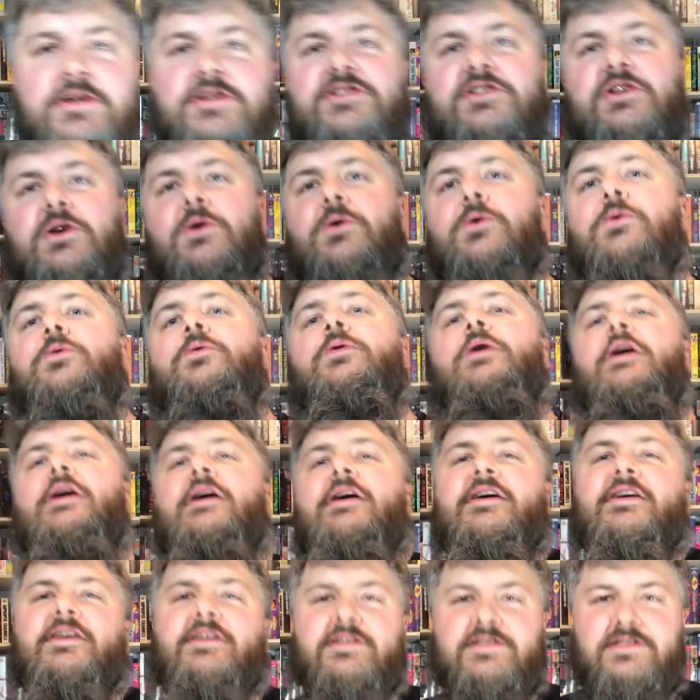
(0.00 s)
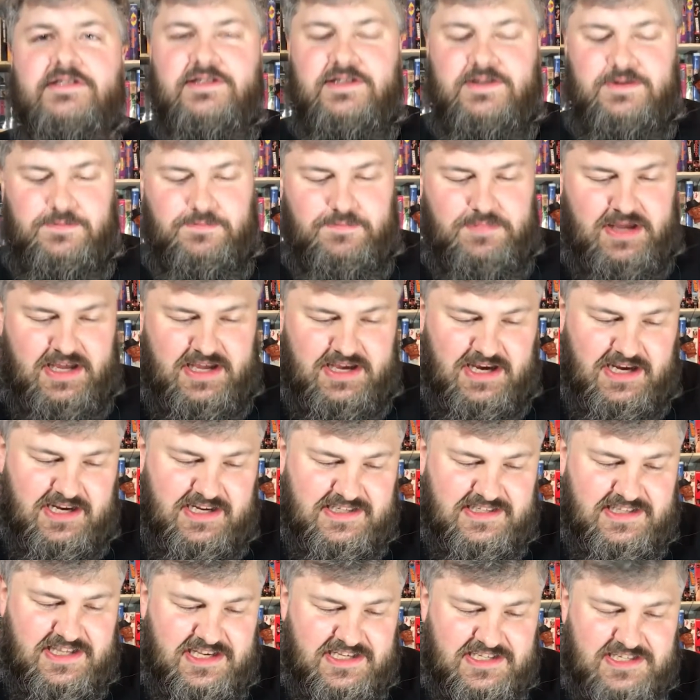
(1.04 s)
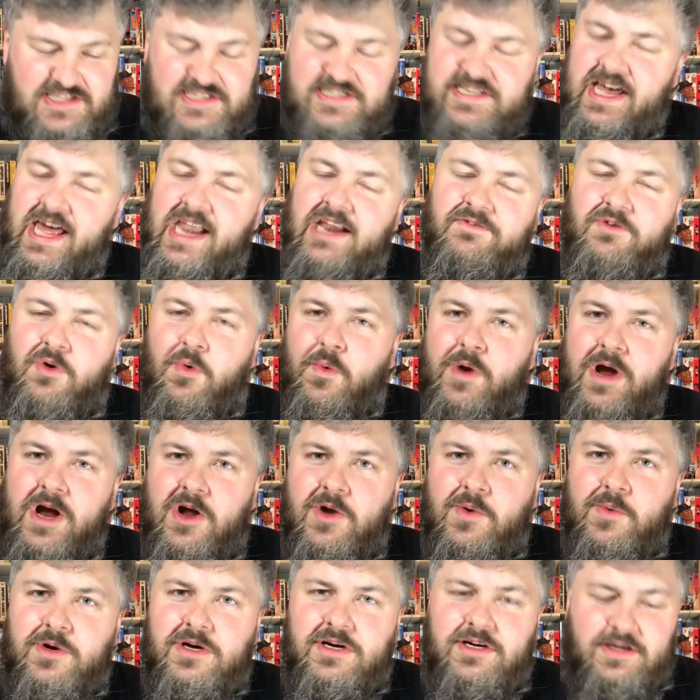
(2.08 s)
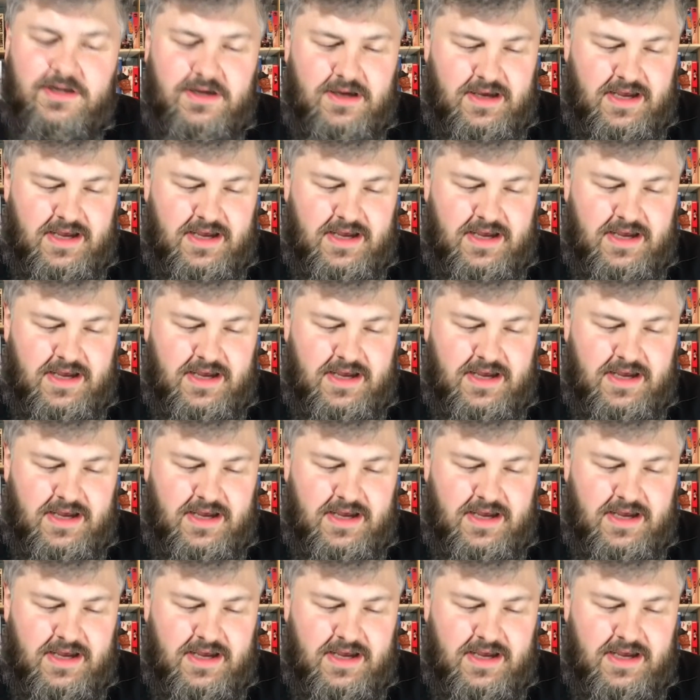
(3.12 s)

So, because this is kind of a weird one,